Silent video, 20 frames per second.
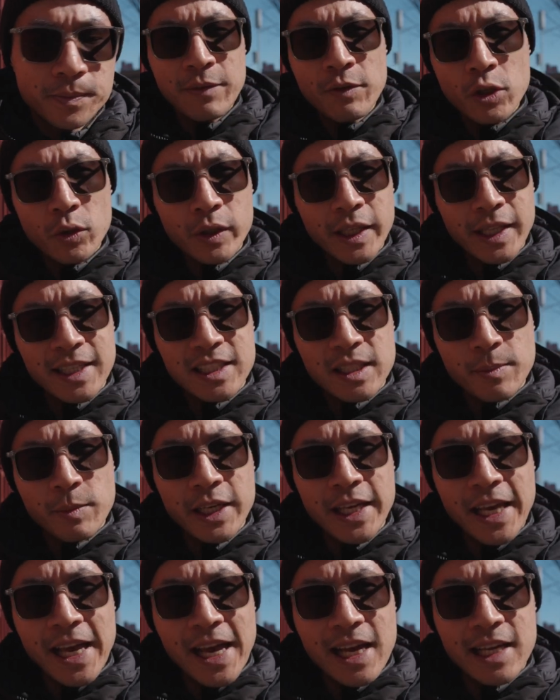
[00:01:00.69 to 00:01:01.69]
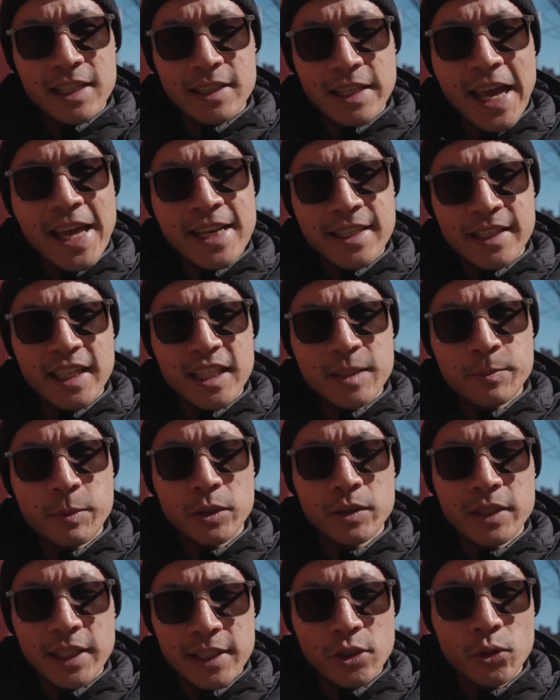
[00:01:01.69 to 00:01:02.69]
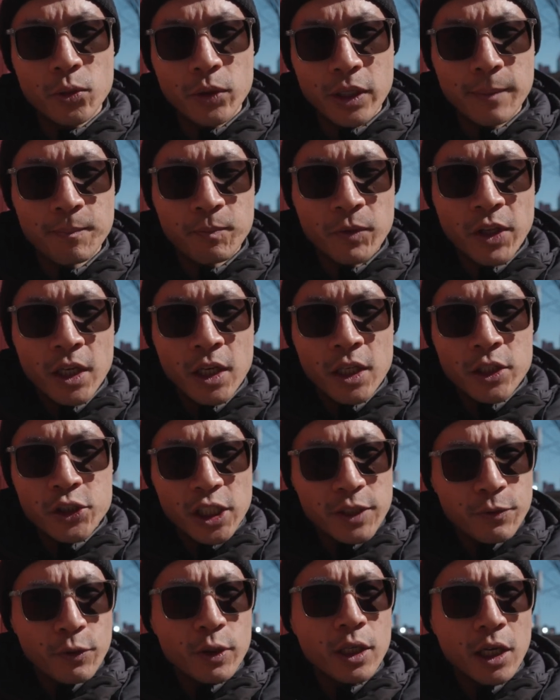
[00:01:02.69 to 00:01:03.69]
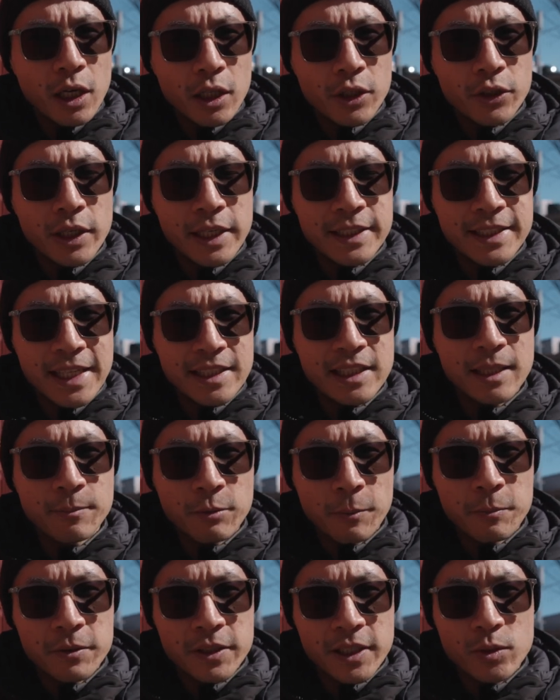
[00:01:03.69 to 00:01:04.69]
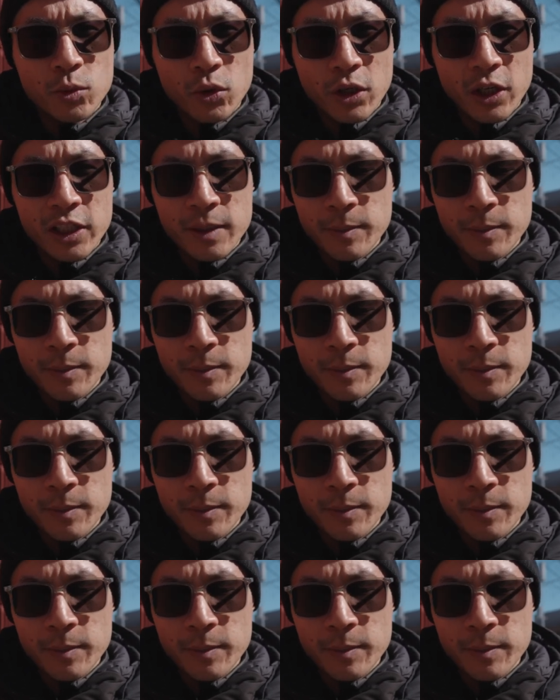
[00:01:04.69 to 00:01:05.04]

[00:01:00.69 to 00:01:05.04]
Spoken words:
Even though the Alexa Mini has NDs built into it, just for color and testing purposes, we're going